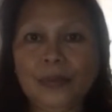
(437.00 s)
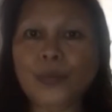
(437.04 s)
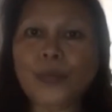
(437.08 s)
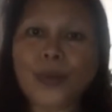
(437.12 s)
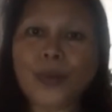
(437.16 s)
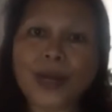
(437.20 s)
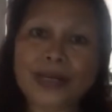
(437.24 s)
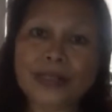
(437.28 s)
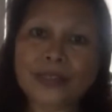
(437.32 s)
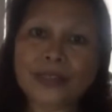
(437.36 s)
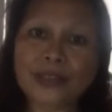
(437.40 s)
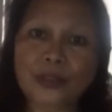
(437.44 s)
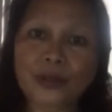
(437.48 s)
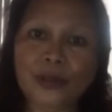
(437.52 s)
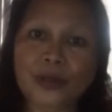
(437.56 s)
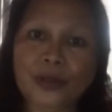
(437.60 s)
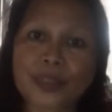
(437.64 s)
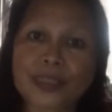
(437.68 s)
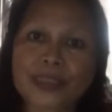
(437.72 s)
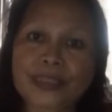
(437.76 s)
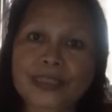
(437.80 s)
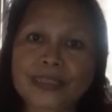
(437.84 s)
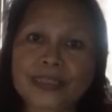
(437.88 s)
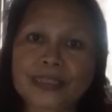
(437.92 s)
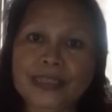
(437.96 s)
one
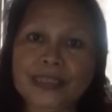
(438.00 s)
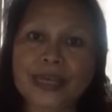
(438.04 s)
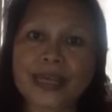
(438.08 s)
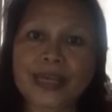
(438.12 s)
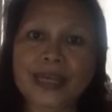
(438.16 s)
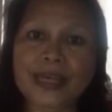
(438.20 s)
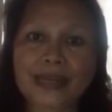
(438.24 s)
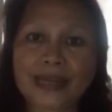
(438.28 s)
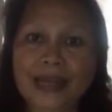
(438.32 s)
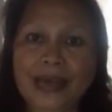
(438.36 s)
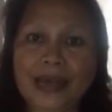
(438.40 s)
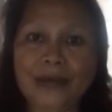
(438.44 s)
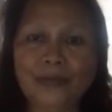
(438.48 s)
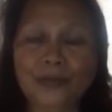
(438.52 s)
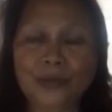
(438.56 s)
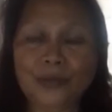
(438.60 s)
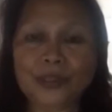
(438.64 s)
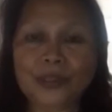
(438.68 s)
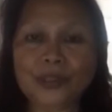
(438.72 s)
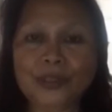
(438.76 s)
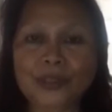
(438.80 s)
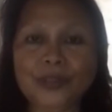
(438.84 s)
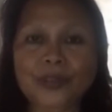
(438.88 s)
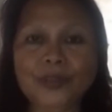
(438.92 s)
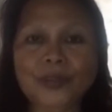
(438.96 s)
choice, and that
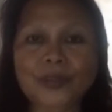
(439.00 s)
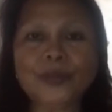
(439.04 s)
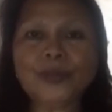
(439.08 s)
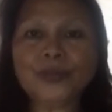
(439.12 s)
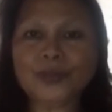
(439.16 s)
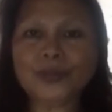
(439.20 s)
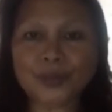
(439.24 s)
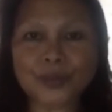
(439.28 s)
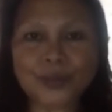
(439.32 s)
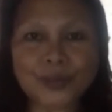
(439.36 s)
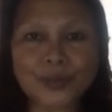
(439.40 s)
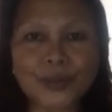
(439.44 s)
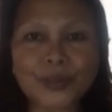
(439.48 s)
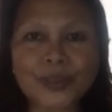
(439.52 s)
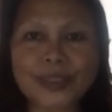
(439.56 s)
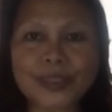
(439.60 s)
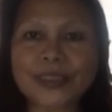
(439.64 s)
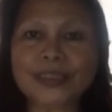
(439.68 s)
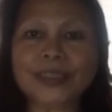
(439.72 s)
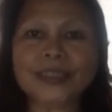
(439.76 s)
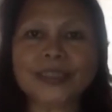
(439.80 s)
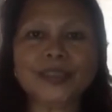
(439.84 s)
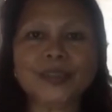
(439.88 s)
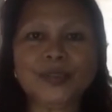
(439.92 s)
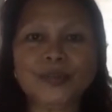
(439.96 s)
was to
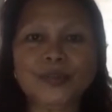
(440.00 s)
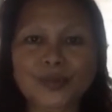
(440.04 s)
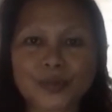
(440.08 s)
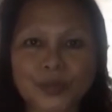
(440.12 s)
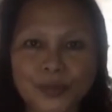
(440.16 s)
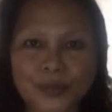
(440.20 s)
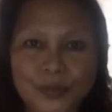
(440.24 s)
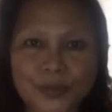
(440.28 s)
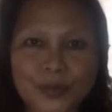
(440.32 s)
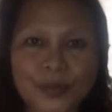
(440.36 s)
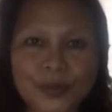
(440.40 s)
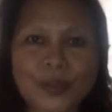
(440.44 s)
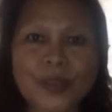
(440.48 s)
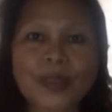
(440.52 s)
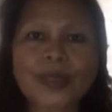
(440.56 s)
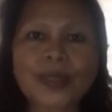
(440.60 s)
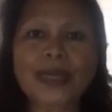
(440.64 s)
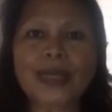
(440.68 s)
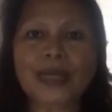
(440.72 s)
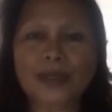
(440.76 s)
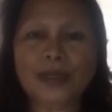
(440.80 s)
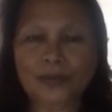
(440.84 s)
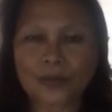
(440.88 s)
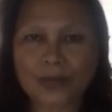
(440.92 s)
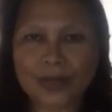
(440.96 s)
return to
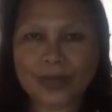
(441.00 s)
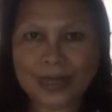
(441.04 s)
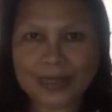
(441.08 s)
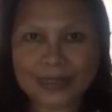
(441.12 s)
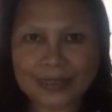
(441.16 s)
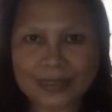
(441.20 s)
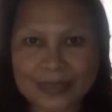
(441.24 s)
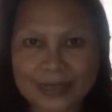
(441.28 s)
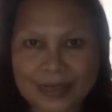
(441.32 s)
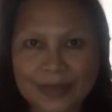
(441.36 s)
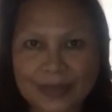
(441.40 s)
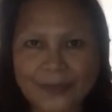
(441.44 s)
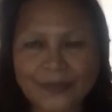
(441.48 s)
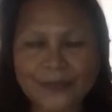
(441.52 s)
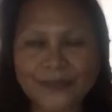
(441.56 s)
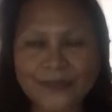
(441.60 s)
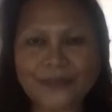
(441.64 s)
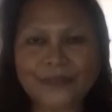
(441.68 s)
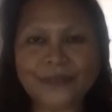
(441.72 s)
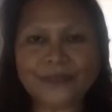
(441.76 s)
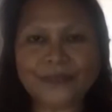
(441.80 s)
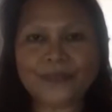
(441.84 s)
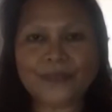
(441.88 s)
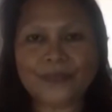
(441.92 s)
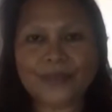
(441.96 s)
Indonesia
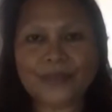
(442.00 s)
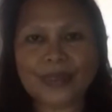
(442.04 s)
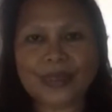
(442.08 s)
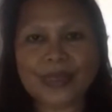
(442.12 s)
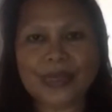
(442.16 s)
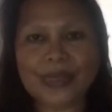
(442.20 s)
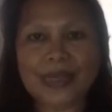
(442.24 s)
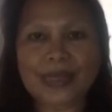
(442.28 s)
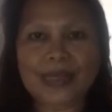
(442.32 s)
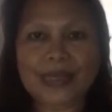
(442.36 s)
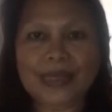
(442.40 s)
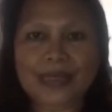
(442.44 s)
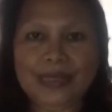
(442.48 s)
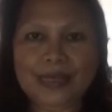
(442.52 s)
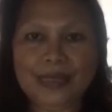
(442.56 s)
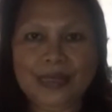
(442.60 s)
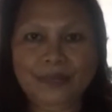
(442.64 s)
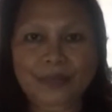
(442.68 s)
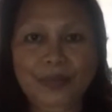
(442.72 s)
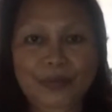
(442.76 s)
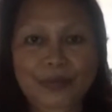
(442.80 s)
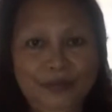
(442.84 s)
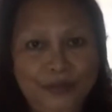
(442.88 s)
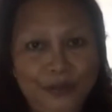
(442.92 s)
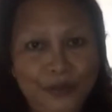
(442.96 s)

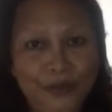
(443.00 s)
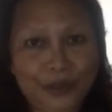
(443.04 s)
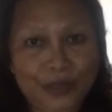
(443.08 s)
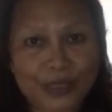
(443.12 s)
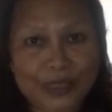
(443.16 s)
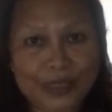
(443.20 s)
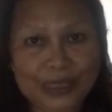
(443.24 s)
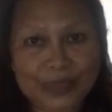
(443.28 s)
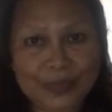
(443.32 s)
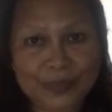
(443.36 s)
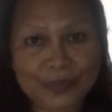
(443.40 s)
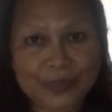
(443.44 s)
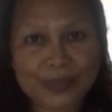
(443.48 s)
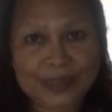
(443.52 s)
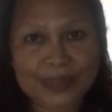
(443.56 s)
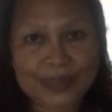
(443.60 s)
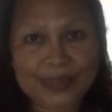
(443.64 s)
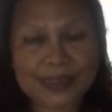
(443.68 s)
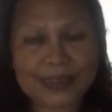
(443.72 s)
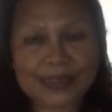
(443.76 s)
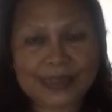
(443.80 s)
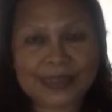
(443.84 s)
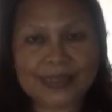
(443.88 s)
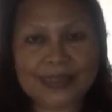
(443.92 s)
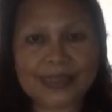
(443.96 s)
before
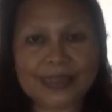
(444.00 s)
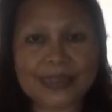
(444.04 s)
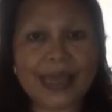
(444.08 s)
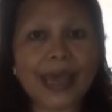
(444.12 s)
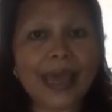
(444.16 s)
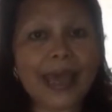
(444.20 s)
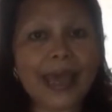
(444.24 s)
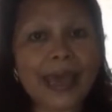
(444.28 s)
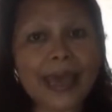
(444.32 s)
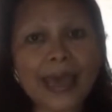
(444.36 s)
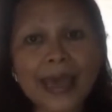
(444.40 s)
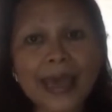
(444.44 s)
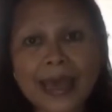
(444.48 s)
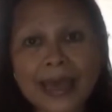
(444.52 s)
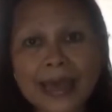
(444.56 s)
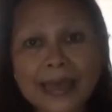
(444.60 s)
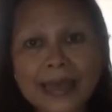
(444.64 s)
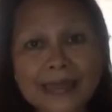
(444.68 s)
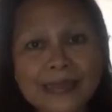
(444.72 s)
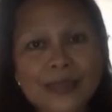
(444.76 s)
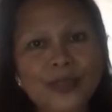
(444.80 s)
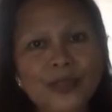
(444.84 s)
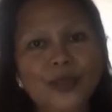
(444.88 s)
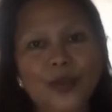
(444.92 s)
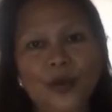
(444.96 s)
Christmas.
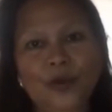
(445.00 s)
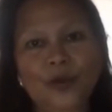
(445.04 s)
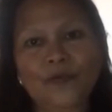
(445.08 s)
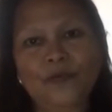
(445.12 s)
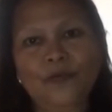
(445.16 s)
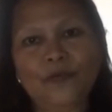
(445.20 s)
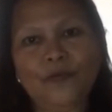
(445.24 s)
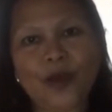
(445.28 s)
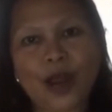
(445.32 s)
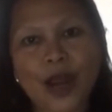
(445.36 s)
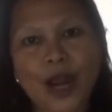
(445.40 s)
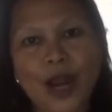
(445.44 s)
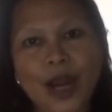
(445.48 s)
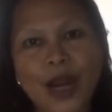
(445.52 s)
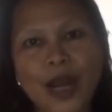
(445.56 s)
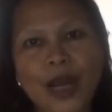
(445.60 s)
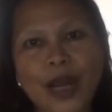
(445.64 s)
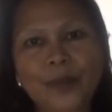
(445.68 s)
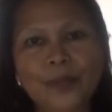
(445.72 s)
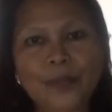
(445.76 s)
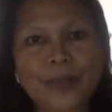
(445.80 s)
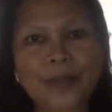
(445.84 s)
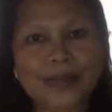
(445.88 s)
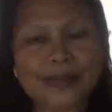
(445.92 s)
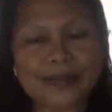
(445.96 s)
And so far,
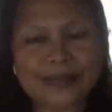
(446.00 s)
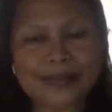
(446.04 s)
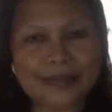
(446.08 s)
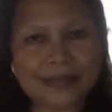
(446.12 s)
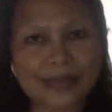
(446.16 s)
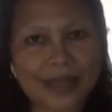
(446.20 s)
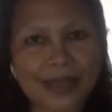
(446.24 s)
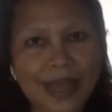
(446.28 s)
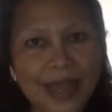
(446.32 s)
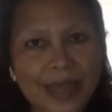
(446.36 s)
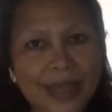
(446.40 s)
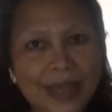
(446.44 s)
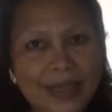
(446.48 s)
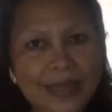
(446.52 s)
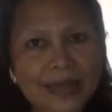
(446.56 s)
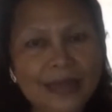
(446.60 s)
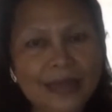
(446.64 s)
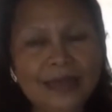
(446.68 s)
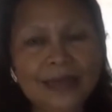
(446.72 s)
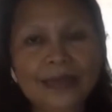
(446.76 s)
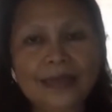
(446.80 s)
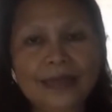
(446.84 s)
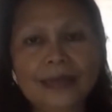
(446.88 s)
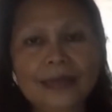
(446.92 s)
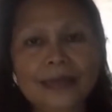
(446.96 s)
I must say,
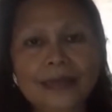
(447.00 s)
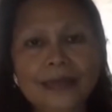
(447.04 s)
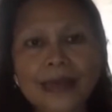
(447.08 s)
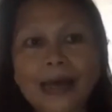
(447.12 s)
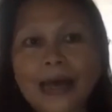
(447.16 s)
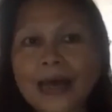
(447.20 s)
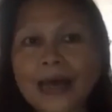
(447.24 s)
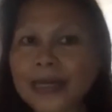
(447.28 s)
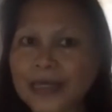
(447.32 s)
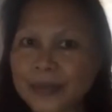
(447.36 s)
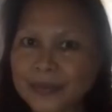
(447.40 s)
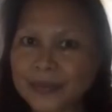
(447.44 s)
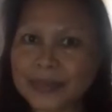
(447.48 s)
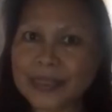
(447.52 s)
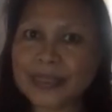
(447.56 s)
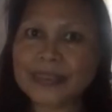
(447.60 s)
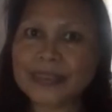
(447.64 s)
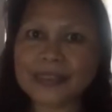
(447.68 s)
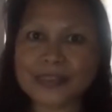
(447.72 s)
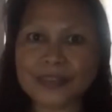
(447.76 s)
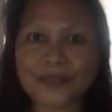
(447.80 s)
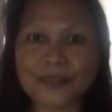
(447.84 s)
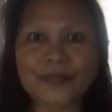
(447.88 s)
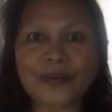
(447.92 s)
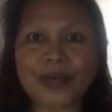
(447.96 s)
I am
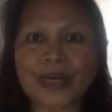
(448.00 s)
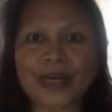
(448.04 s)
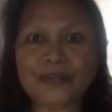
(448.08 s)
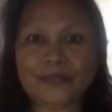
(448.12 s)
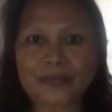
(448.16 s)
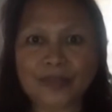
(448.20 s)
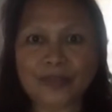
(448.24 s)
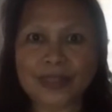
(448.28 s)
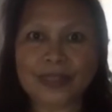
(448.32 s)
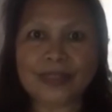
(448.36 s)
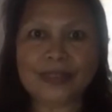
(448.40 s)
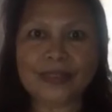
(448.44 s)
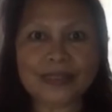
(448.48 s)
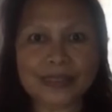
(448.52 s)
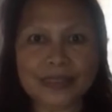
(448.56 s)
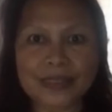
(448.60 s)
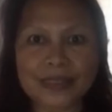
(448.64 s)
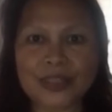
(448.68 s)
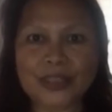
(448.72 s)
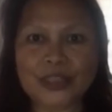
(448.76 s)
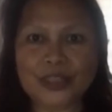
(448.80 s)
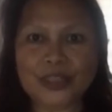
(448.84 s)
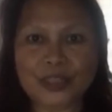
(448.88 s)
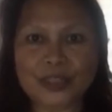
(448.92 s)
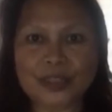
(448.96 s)
satisfied with the
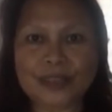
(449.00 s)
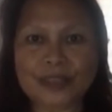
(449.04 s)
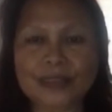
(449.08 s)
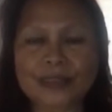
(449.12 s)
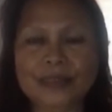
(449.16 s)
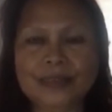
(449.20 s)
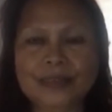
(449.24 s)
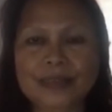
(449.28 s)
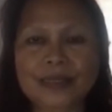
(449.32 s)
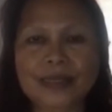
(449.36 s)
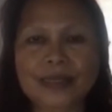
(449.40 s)
decision,